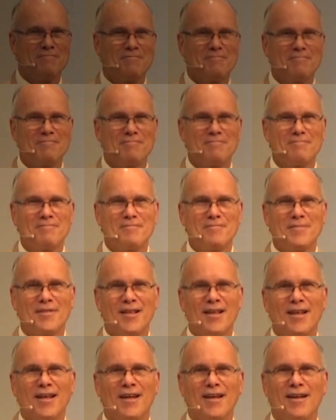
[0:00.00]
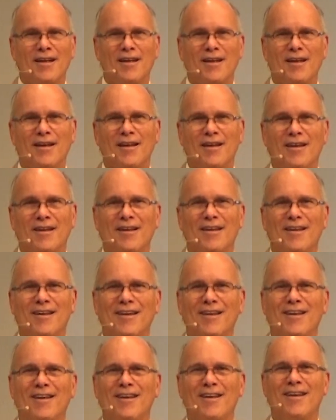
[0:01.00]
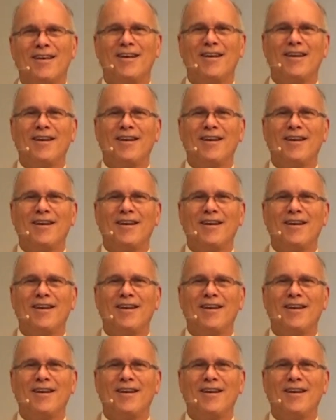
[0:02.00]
(silence)